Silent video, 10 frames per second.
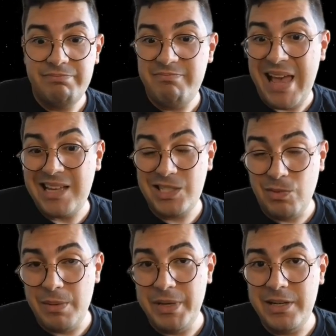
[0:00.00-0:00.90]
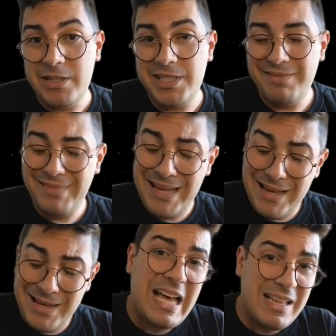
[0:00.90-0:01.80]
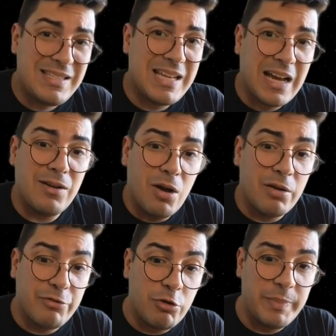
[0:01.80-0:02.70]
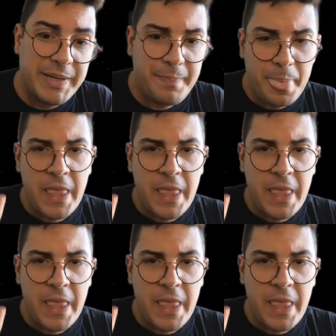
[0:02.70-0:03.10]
Max 3 minutes, it's taken longer for me.